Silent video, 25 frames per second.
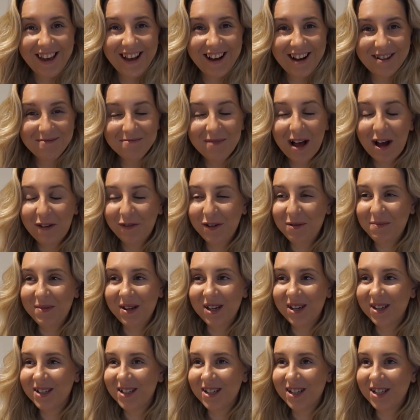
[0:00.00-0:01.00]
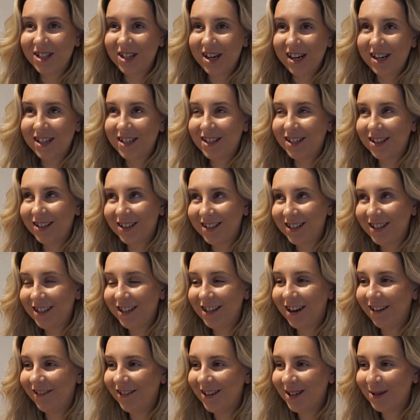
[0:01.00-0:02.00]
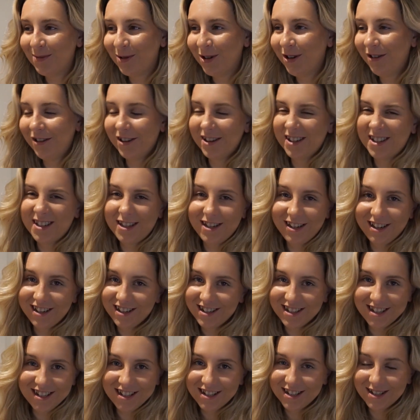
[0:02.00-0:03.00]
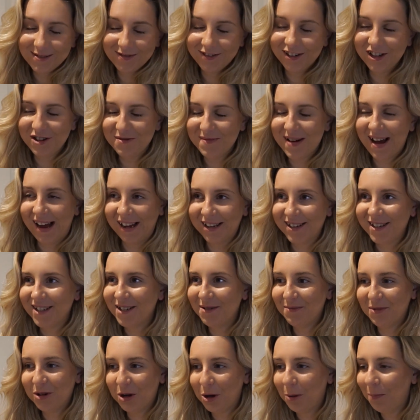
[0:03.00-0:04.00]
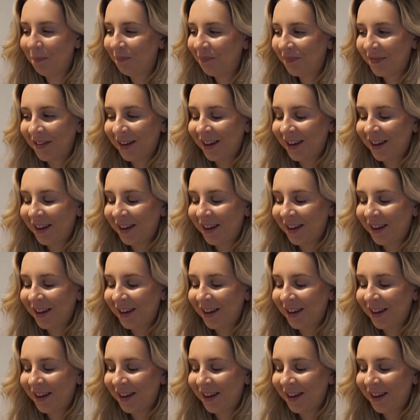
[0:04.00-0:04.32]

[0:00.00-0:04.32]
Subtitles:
I'm laughing because it's just, you know, it's one of those things, it doesn't really matter, but